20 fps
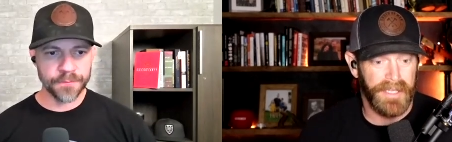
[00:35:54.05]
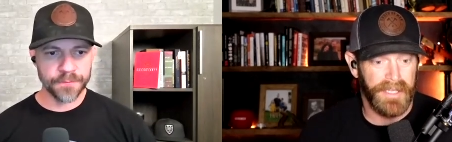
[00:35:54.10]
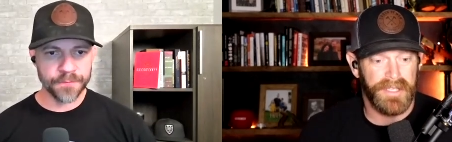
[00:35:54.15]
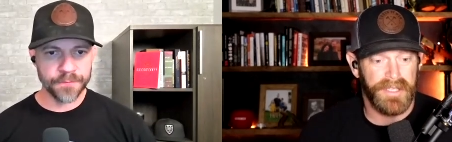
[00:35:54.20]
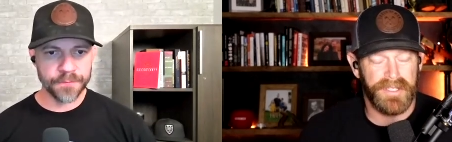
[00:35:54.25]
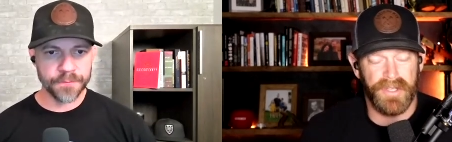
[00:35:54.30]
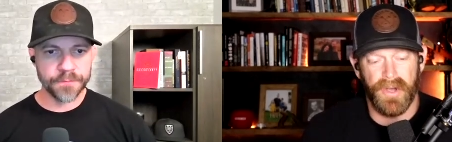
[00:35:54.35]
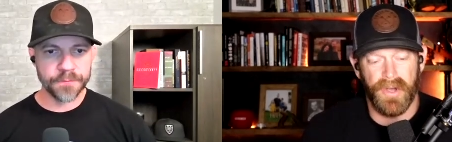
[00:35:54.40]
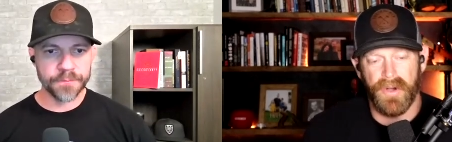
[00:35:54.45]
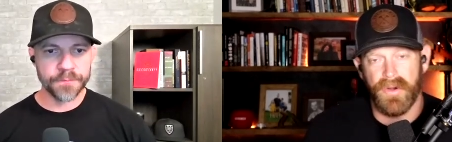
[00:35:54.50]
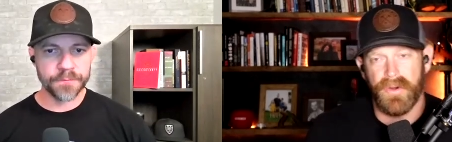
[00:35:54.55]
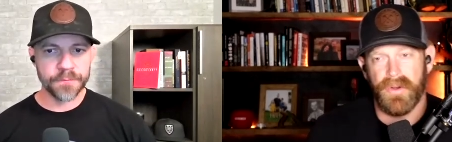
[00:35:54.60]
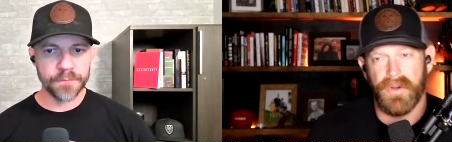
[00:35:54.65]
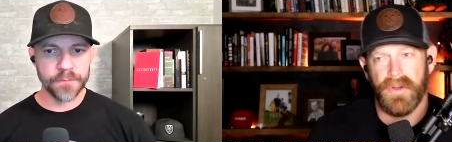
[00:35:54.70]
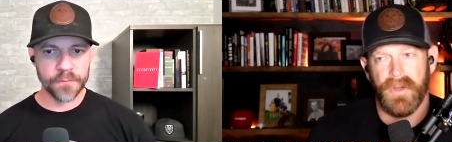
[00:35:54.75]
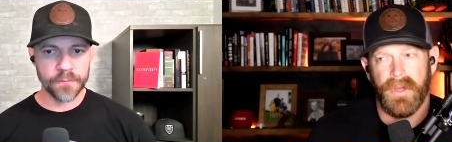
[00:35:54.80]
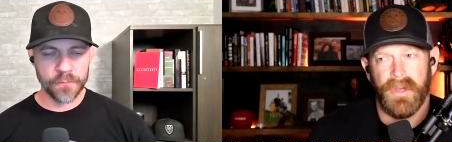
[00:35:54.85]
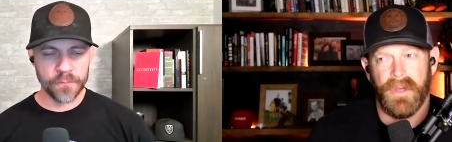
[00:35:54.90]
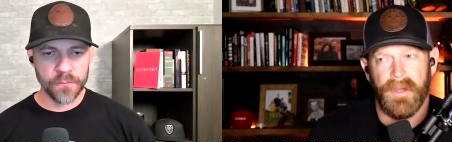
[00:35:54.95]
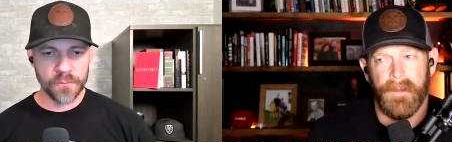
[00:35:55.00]
Speaker 1: So
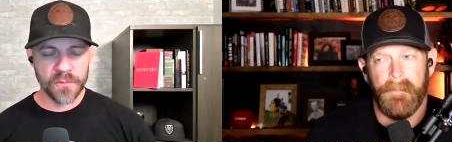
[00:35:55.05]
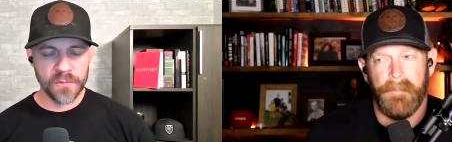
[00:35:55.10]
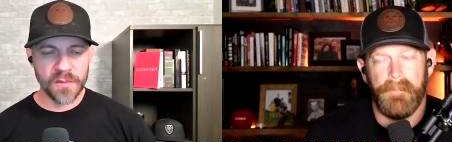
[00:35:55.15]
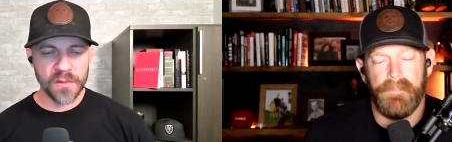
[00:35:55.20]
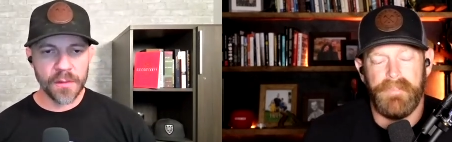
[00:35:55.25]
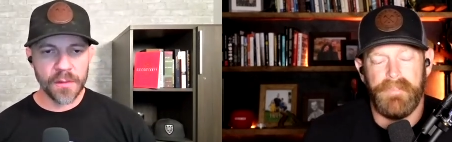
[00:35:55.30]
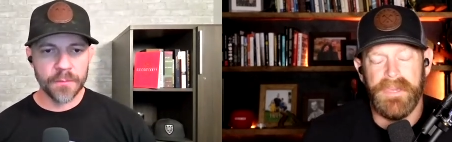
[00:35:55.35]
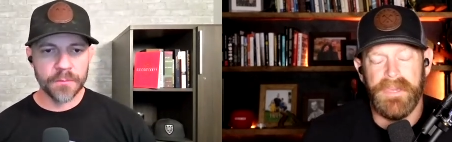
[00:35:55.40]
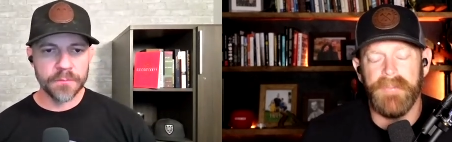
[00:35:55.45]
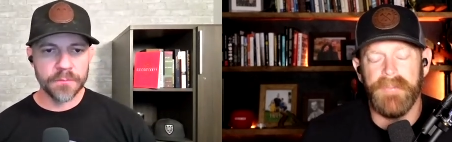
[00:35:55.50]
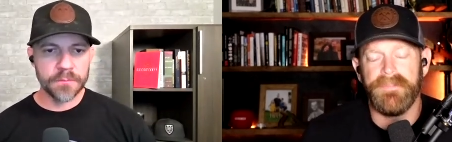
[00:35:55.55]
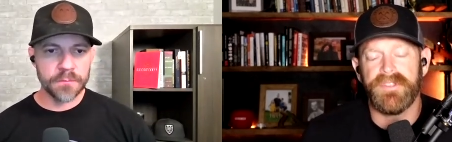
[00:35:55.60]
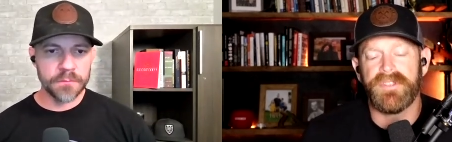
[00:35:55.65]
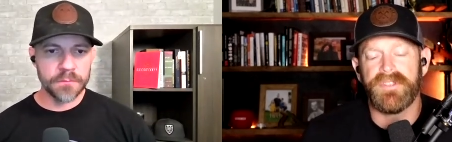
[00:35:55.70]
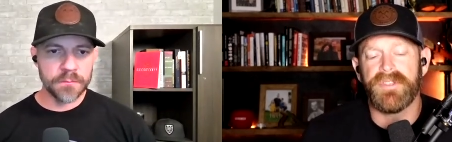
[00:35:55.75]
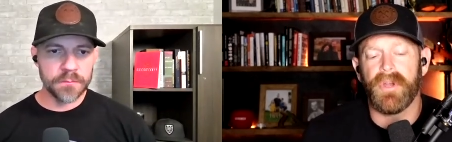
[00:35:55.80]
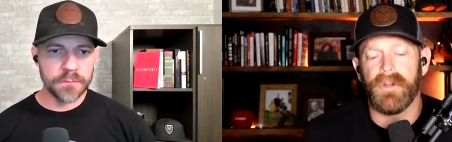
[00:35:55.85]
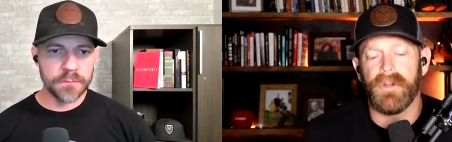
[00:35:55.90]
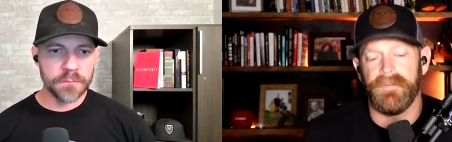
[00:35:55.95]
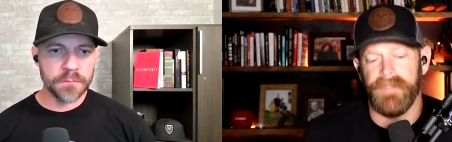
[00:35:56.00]
be
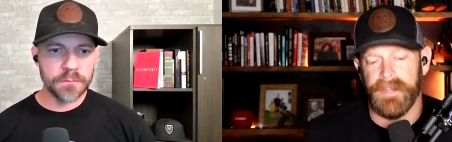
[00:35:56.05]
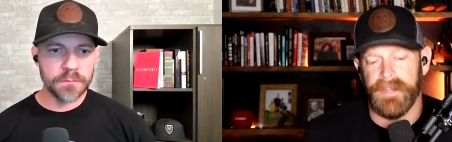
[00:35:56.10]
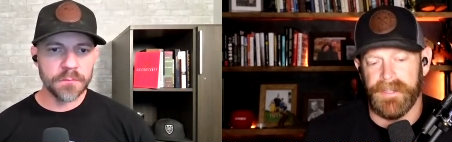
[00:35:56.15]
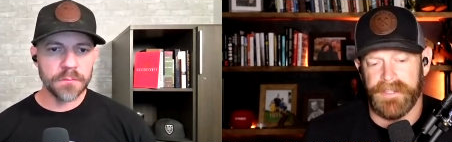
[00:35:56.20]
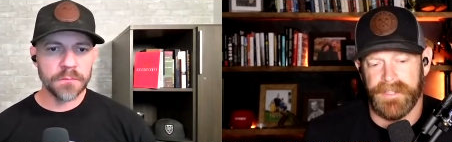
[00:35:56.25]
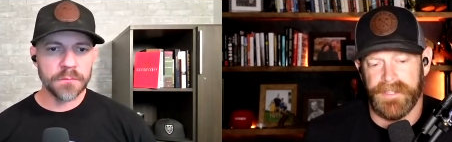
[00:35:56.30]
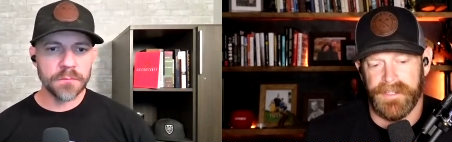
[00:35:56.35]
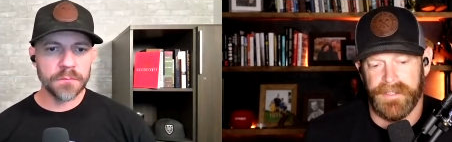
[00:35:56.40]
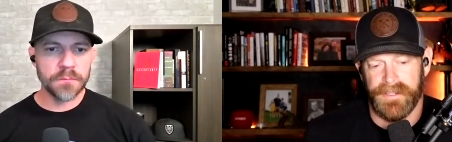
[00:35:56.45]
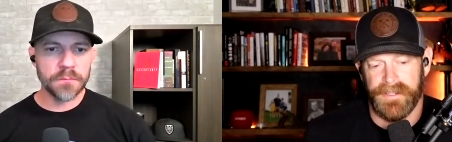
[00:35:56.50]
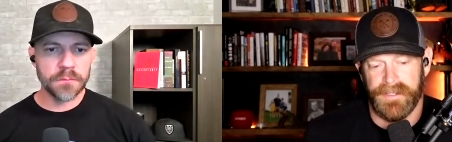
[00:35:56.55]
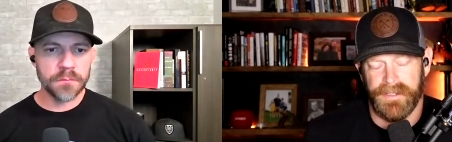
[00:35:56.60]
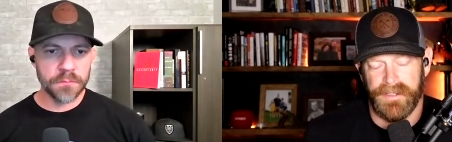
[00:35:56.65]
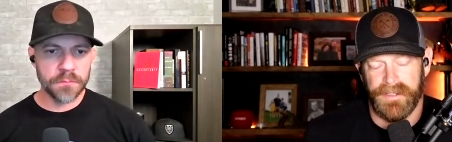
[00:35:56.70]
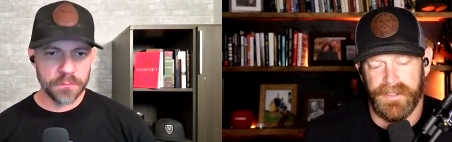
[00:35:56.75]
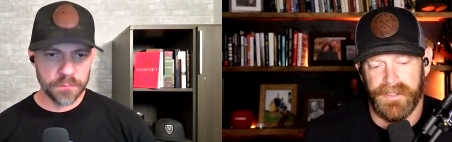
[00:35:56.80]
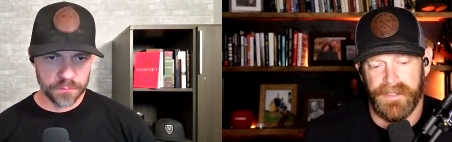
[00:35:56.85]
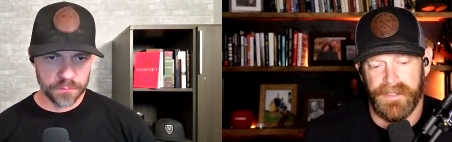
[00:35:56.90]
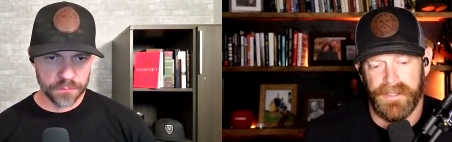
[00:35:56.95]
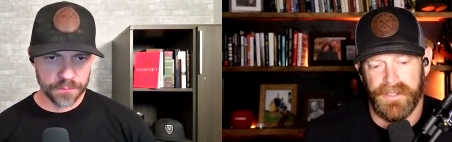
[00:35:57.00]
observant,
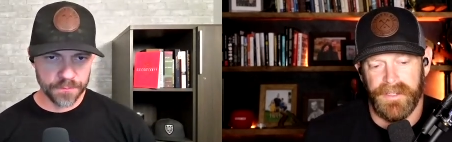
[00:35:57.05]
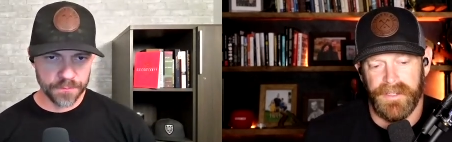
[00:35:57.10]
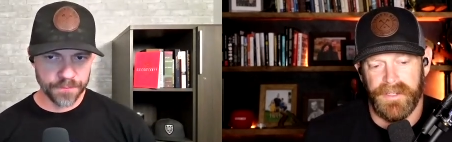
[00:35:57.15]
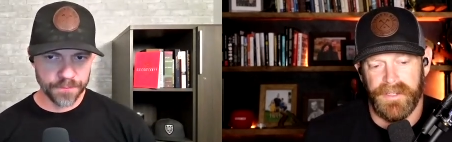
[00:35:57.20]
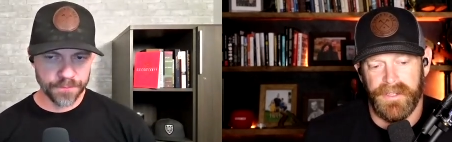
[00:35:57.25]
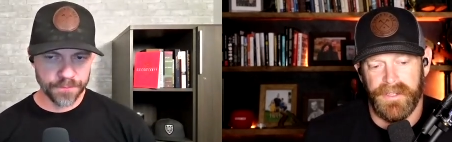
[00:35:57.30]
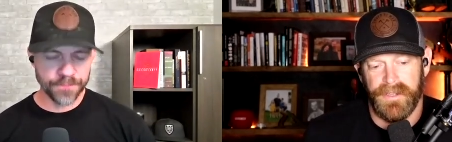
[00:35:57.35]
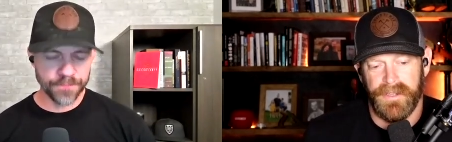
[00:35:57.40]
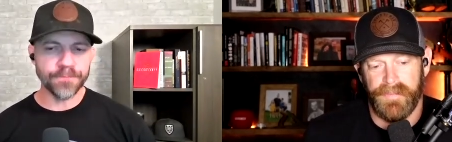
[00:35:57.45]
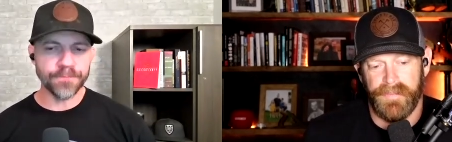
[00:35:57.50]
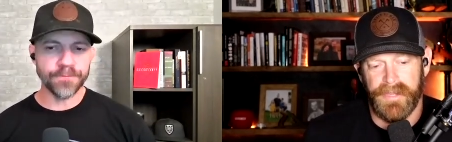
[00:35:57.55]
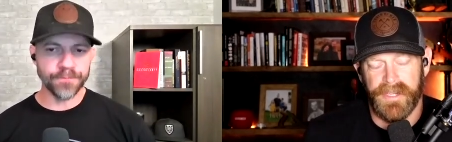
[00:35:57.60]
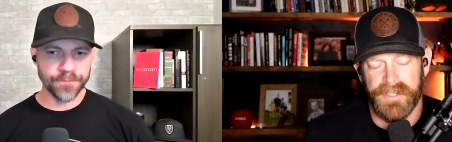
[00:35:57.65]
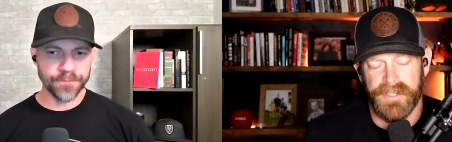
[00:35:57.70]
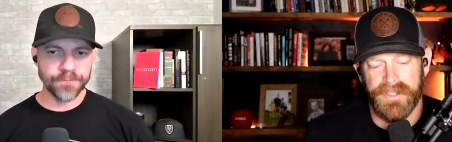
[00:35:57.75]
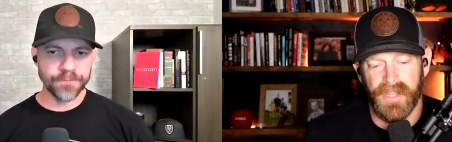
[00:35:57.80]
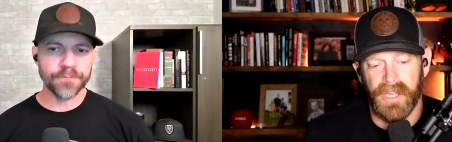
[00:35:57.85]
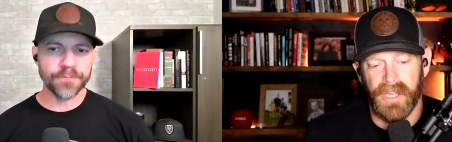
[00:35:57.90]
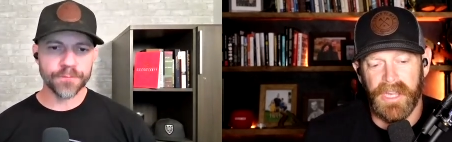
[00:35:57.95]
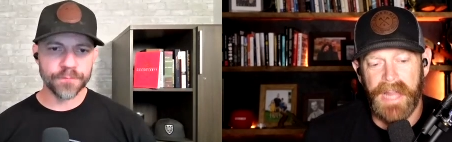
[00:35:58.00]
mm-hmm.
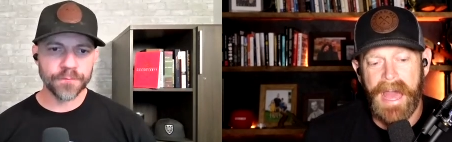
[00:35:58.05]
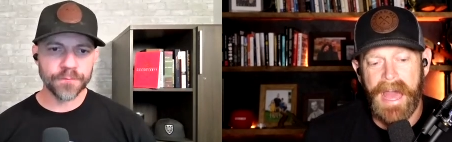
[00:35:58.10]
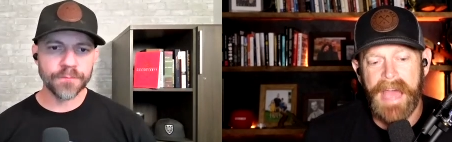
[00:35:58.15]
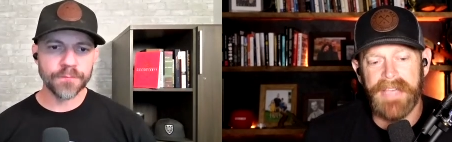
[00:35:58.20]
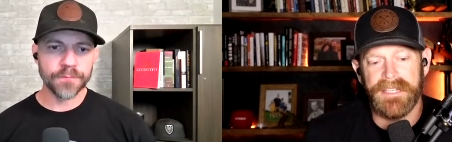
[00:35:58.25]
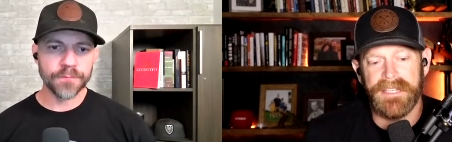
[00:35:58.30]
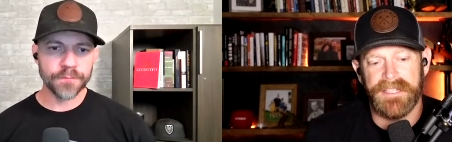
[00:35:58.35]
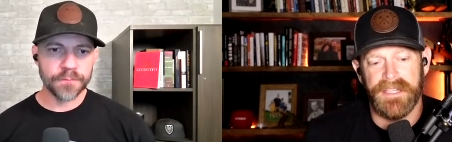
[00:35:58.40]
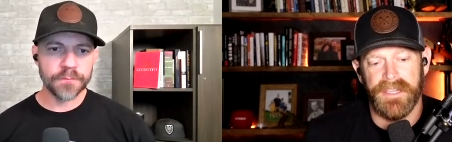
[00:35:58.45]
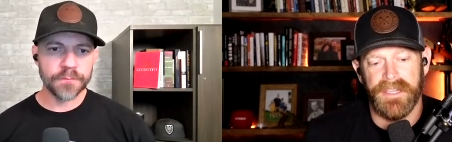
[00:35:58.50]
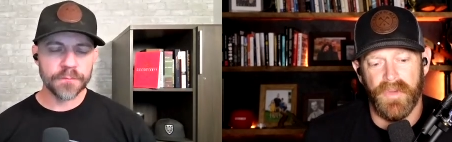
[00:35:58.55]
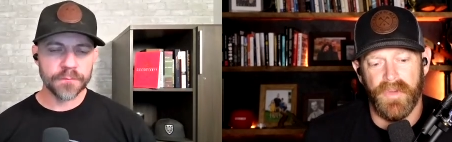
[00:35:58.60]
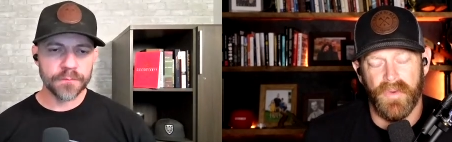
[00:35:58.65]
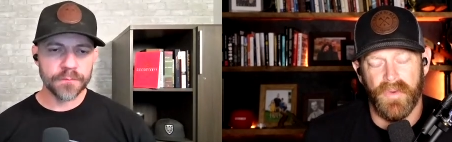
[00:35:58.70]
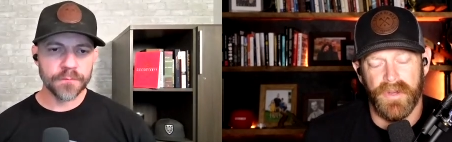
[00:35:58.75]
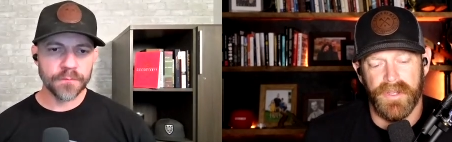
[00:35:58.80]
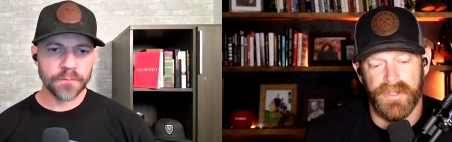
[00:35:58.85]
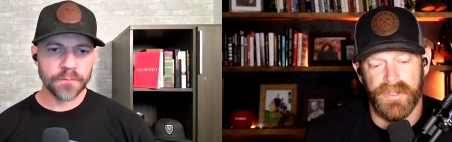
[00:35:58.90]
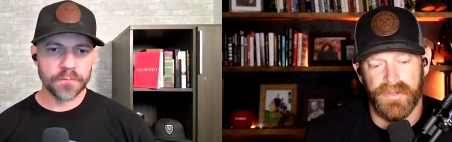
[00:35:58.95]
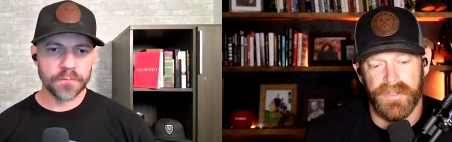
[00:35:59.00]
because the last thing you
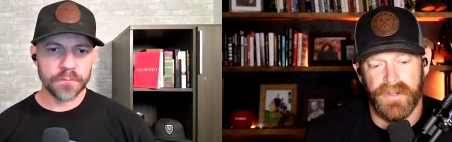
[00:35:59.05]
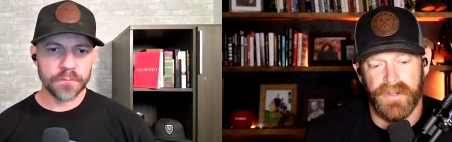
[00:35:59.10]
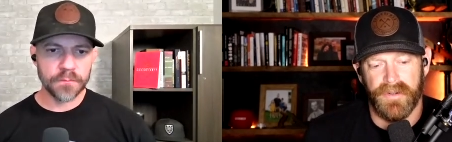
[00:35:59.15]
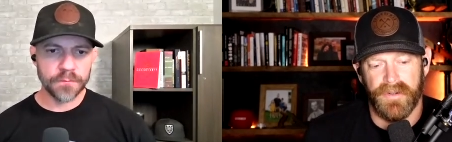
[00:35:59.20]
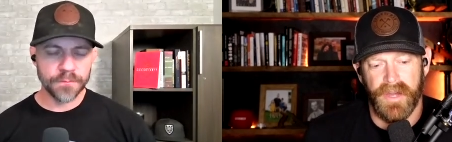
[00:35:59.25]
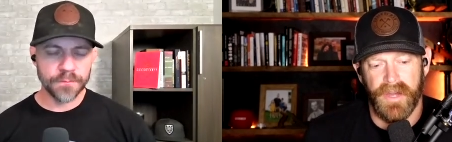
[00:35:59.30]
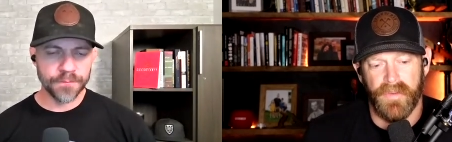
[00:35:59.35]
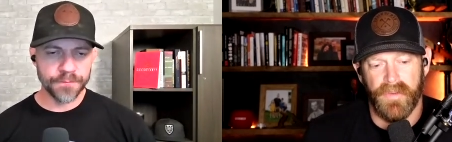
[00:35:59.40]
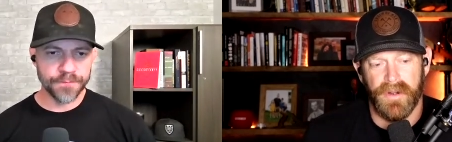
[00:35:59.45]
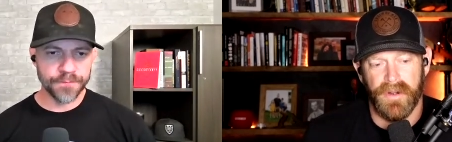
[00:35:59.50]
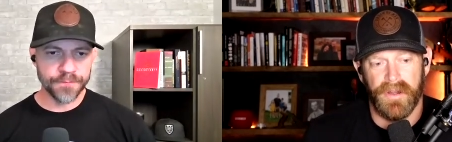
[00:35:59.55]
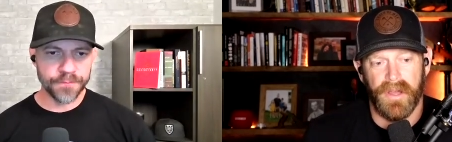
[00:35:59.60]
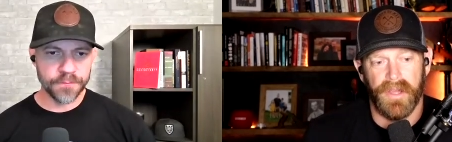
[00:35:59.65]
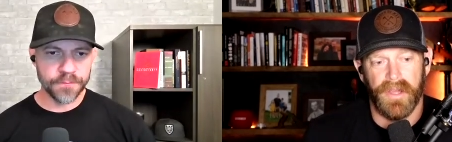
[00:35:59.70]
want to do is create work.